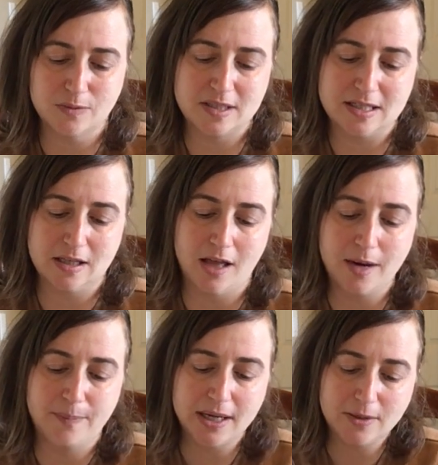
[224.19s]
we see a
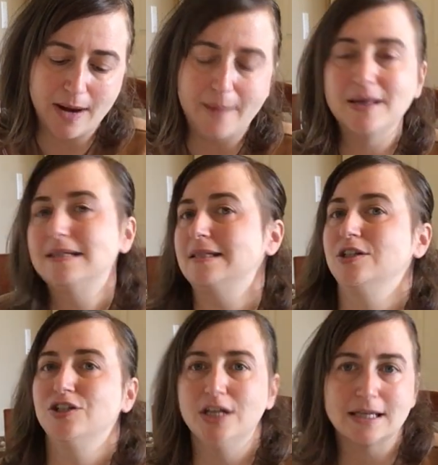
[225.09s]
lot of bunny rabbits
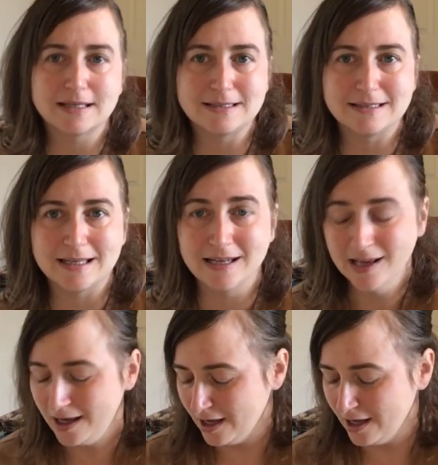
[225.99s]
and chicks, and